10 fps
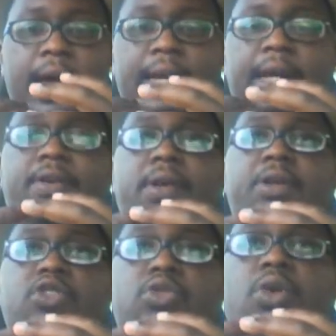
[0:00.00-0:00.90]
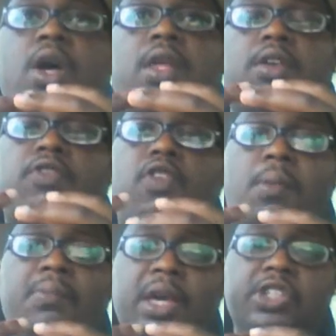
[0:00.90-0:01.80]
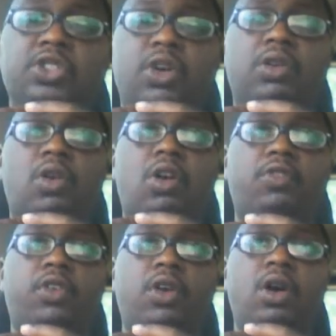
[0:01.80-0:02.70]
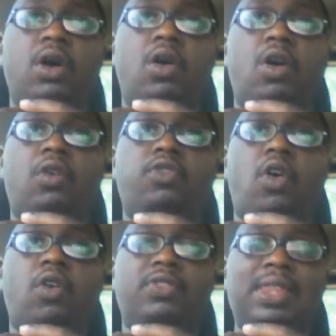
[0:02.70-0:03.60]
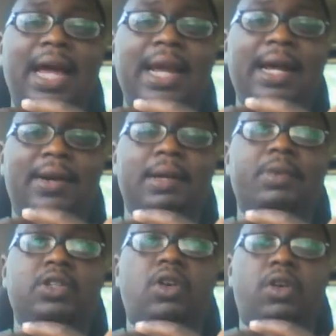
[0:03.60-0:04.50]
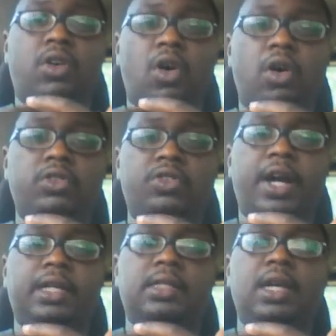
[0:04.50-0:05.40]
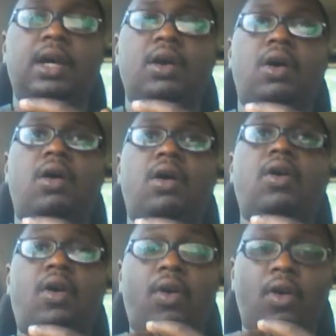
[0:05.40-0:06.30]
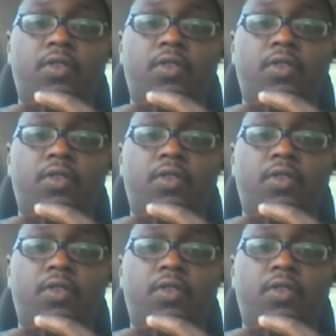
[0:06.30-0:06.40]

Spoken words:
an agreement. So the formation of that agreement or a contract or